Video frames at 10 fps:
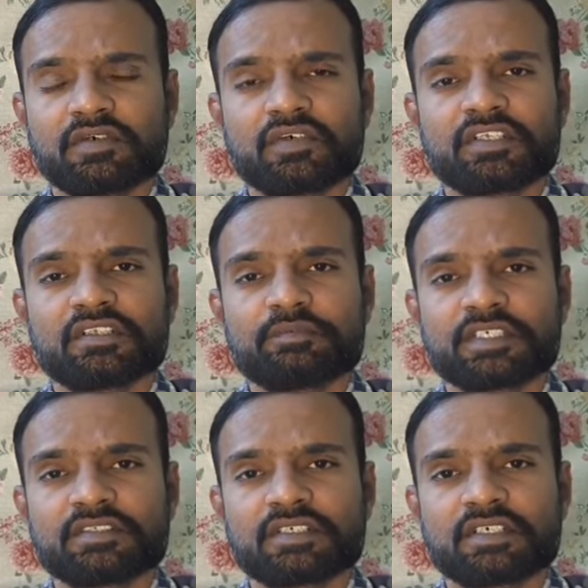including the
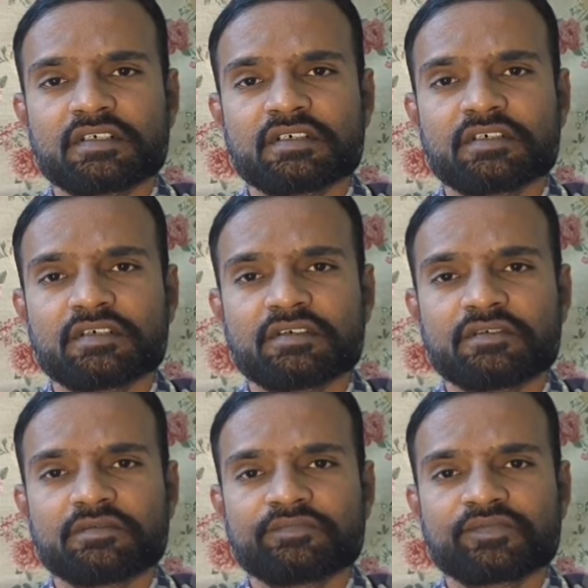pitch and
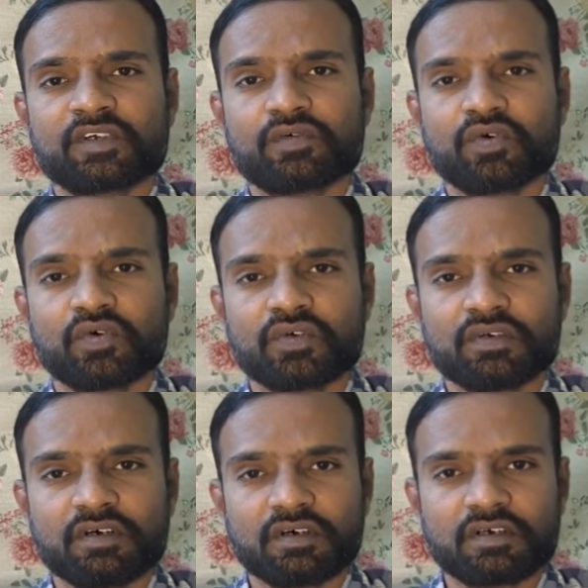the
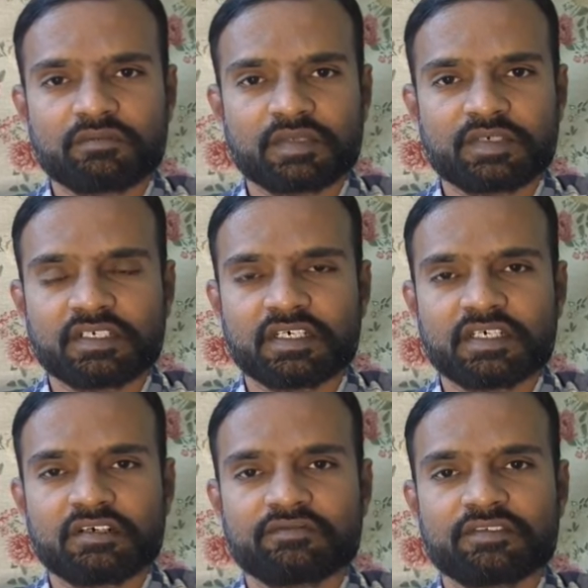hole or maybe
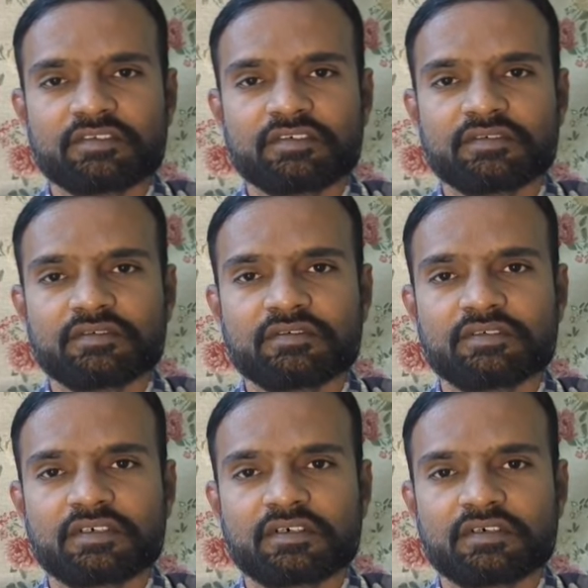die of
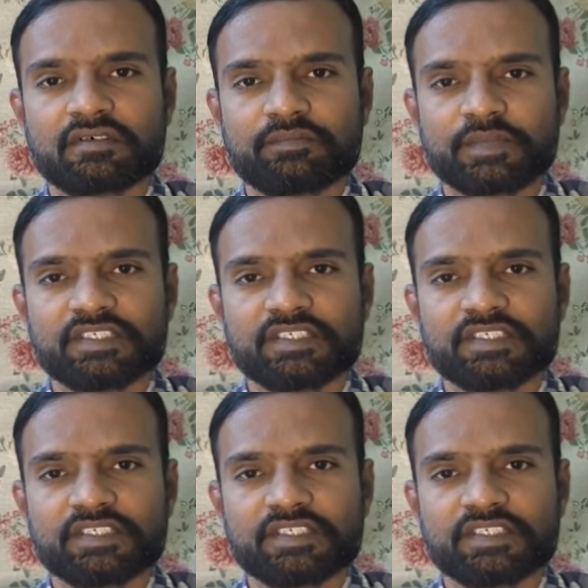the